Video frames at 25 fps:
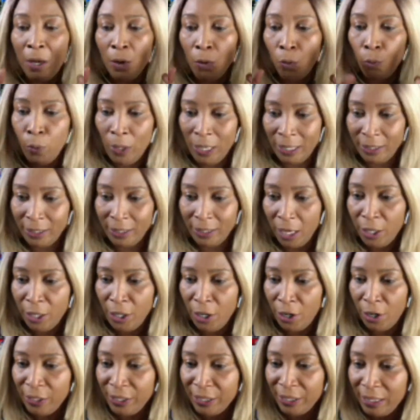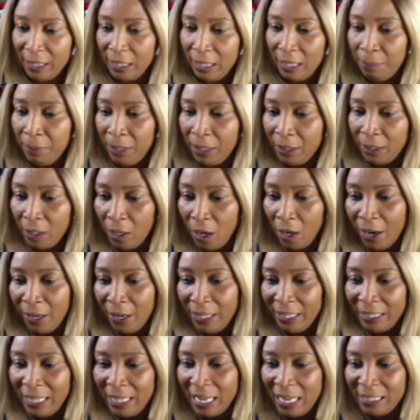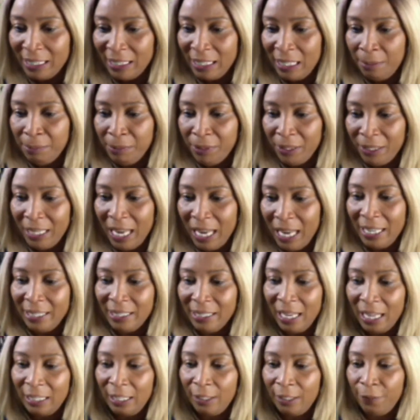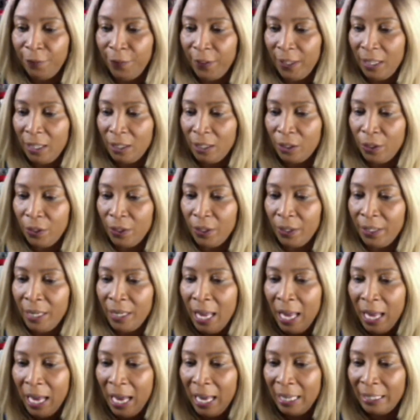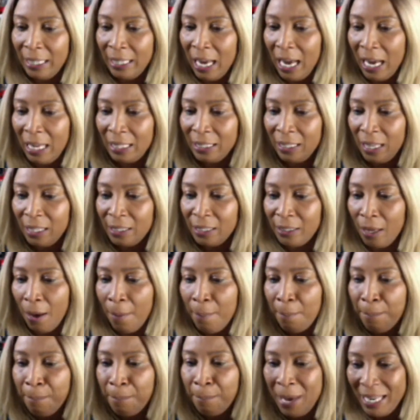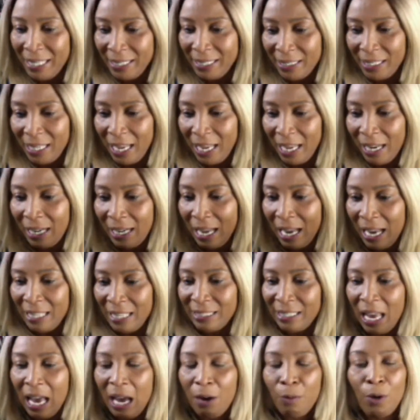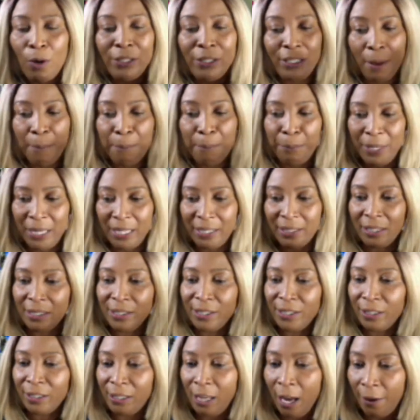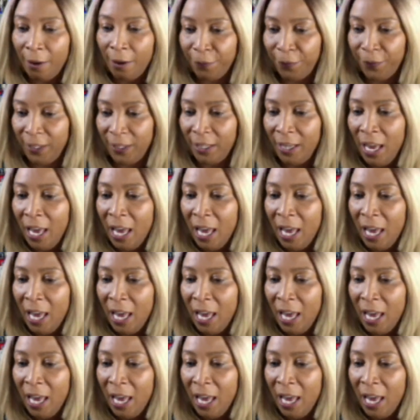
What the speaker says: with your steaming. Carlin, I steam tonight and it feel good and add some menthol as I was a bit stuffy.